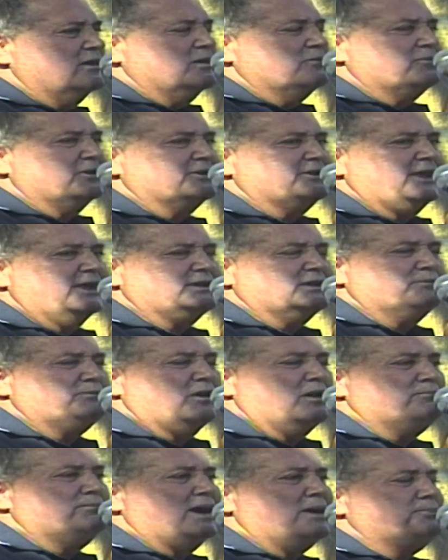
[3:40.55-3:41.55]
Protected
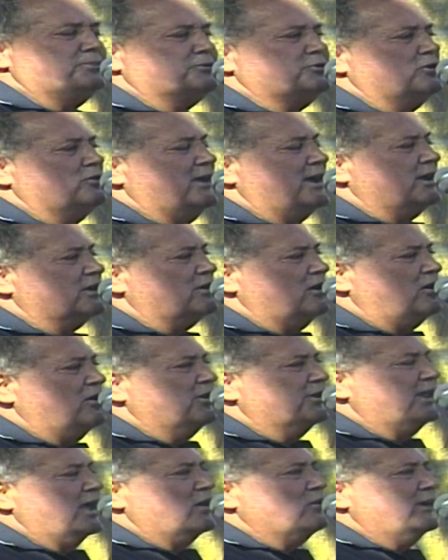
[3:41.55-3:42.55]
by Bapadu, our
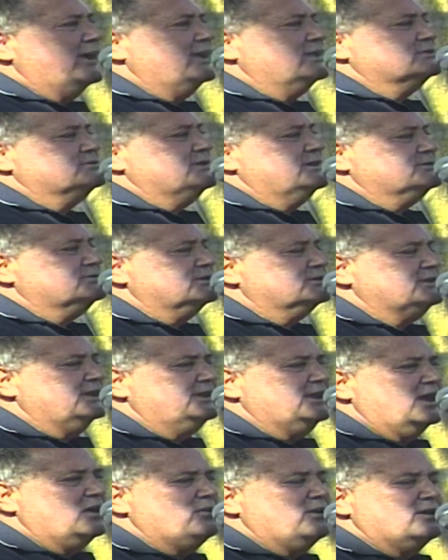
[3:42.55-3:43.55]
God, our ancestors and
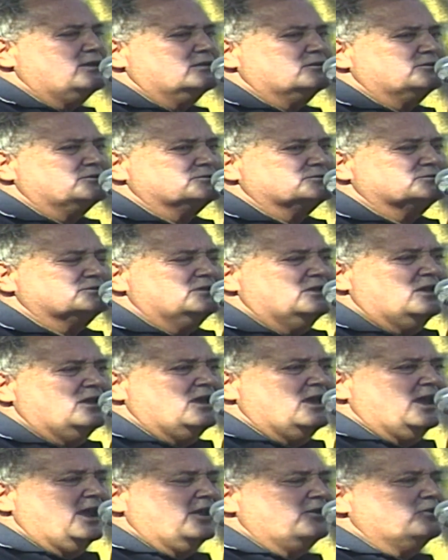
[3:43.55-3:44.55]
our elders.
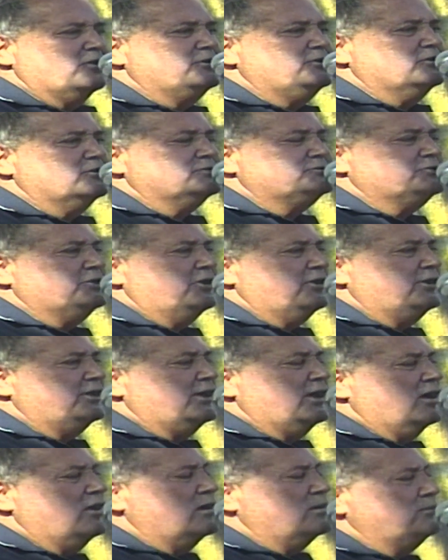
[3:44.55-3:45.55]
And on your journey
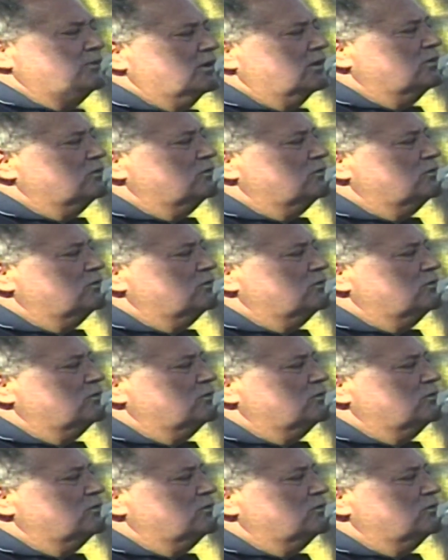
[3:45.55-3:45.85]
home, you'll